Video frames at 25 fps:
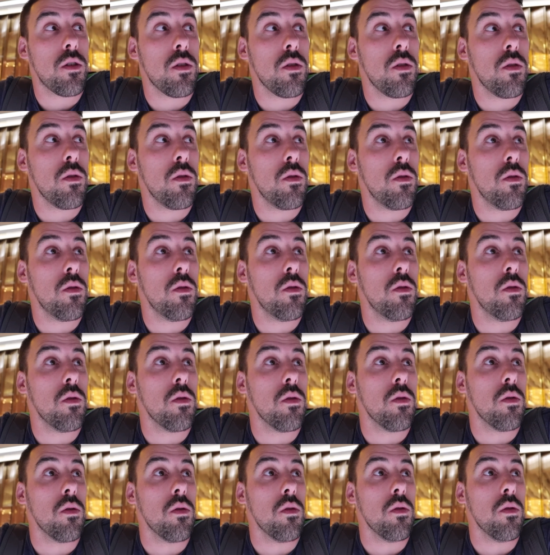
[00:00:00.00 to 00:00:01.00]
to
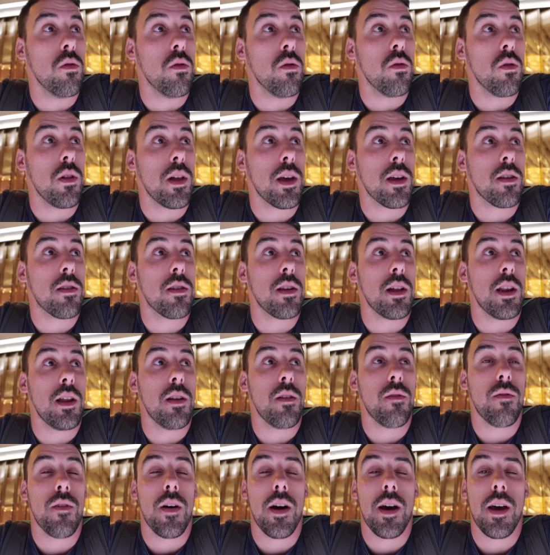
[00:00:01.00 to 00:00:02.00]
like
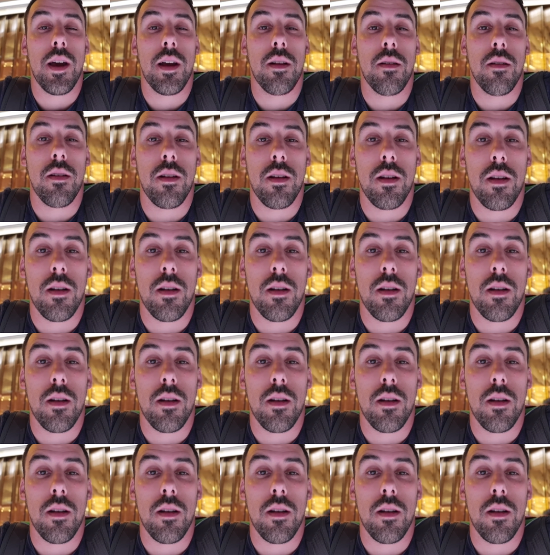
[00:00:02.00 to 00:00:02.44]
solidify and